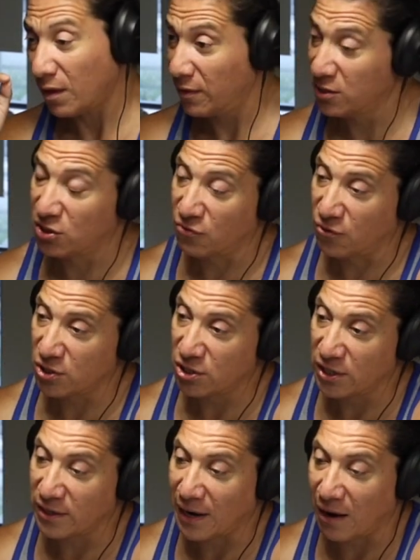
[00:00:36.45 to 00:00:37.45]
This is your
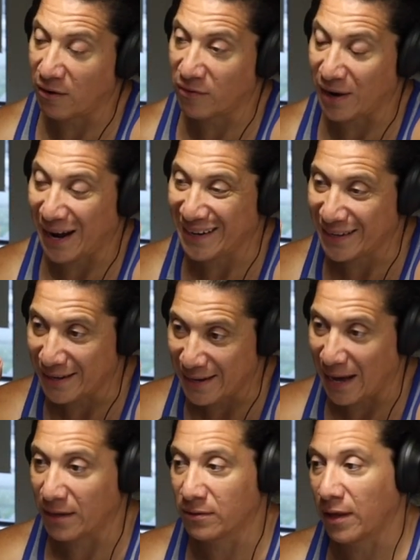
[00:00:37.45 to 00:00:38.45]
first year. However, I did
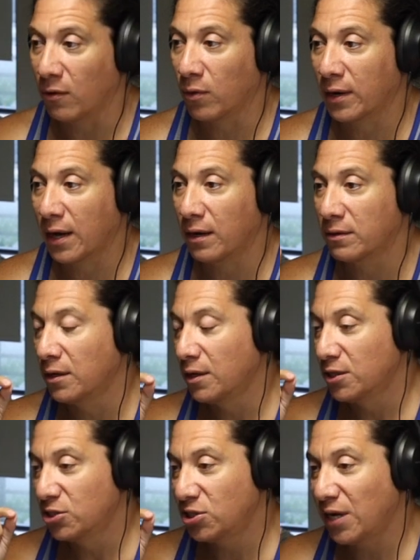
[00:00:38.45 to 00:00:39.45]
not do that workout.
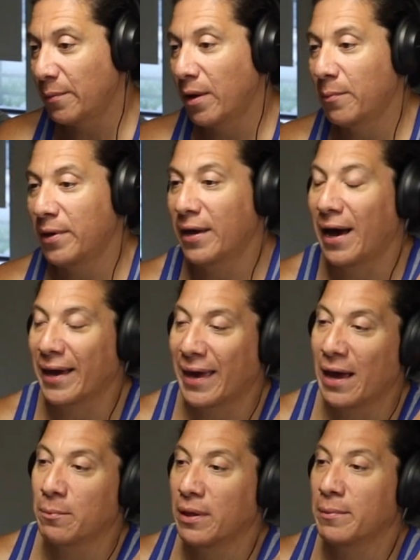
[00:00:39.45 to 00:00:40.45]
Shame on me. I
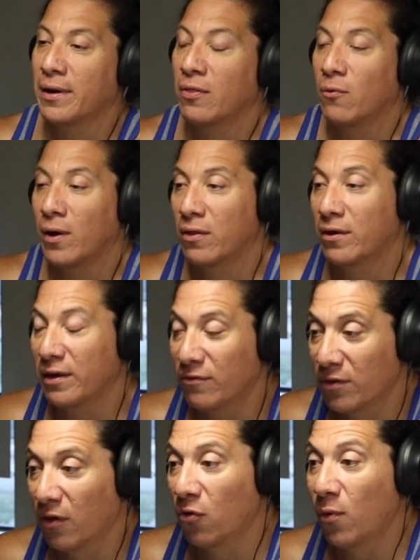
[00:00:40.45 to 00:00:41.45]
can't blame it on the weather,
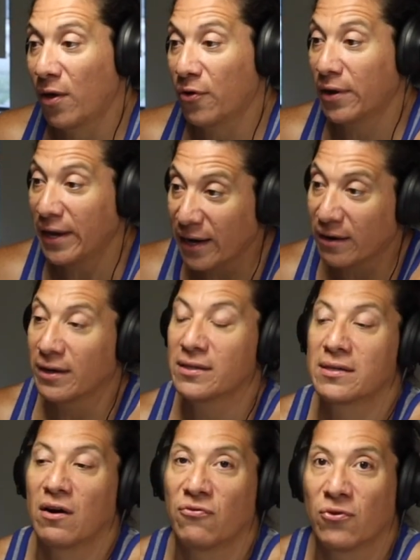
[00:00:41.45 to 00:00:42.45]
even though the weather here in
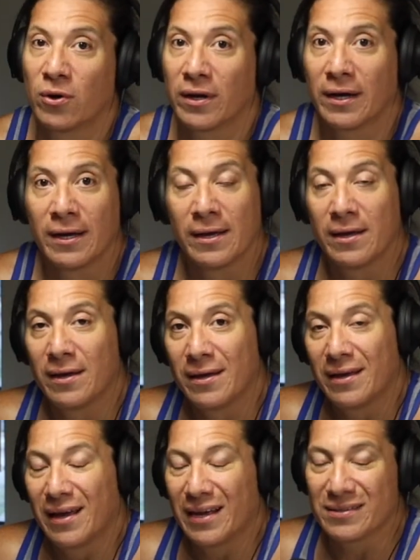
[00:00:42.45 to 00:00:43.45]
South Florida
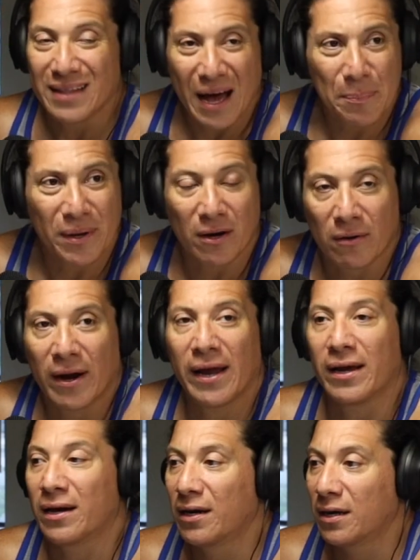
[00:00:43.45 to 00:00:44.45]
has not been
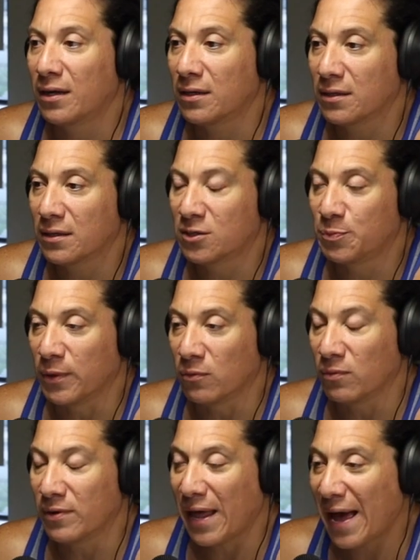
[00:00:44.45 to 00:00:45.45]
great, huh? It's
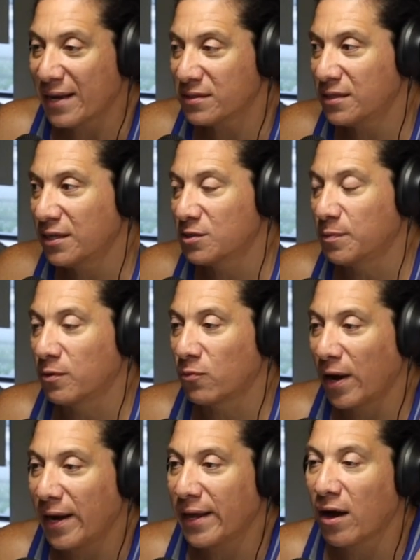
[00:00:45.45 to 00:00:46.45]
been nasty. It's been
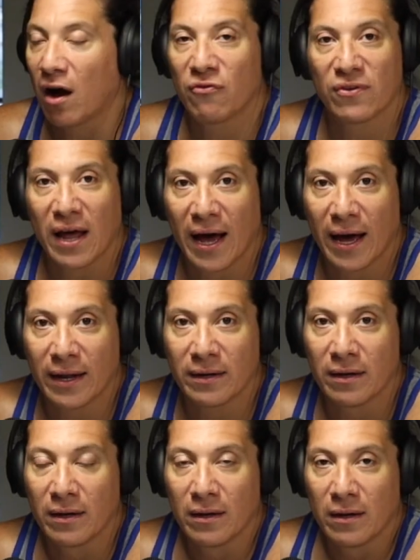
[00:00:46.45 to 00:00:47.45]
raining off and
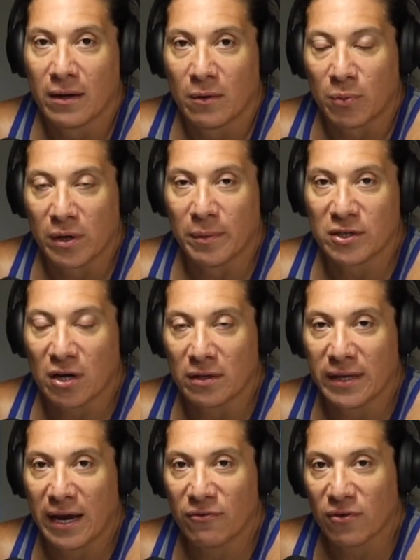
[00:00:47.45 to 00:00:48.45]
on pretty much all
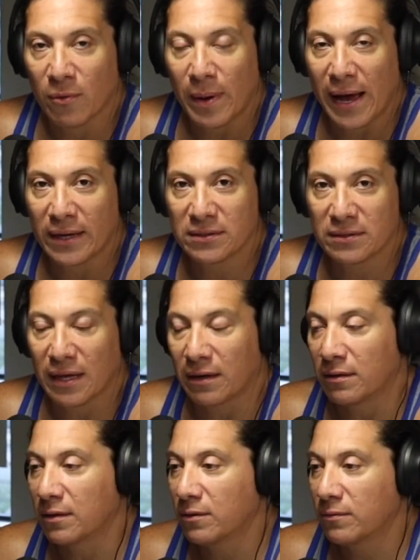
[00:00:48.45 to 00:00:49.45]
day for the past,
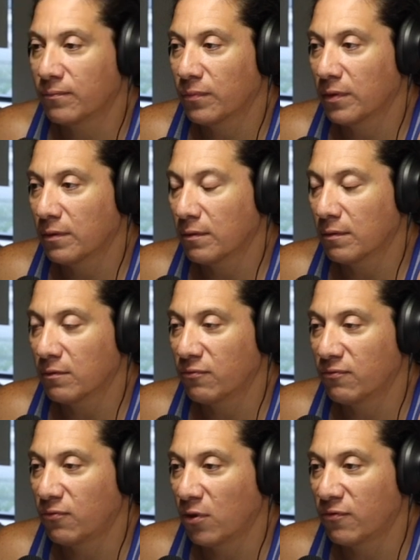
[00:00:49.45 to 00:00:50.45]
4
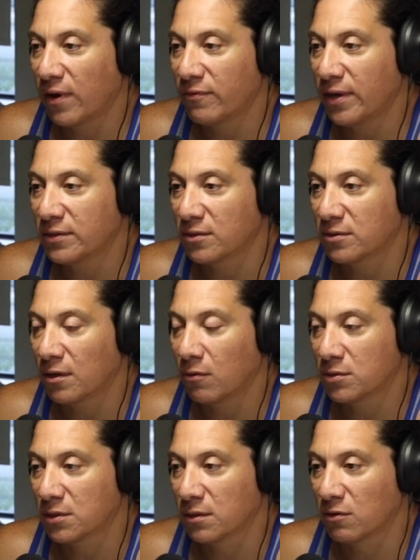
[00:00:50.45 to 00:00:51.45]
or 5 days or so,
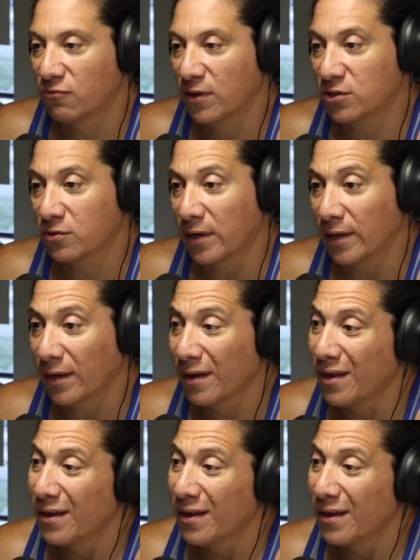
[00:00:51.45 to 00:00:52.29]
which is a little frustrating.